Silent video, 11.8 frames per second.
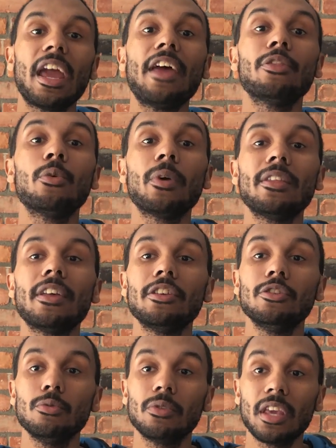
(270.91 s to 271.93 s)
and the way that
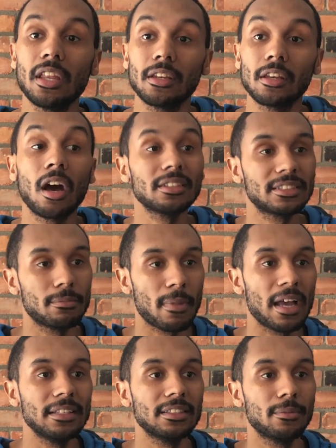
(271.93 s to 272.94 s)
you can
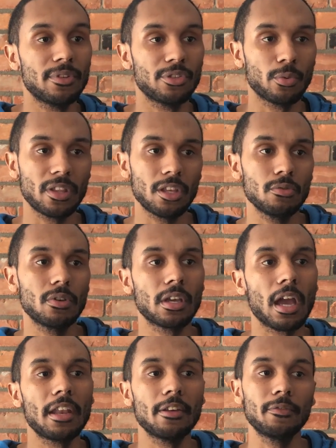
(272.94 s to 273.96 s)
customize them is a way that you can
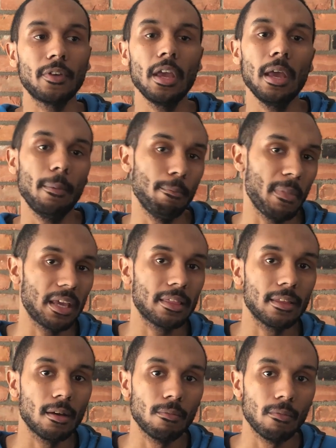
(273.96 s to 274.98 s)
kind of make
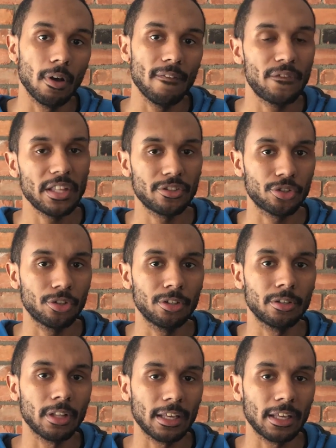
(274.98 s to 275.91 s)
them fit certain,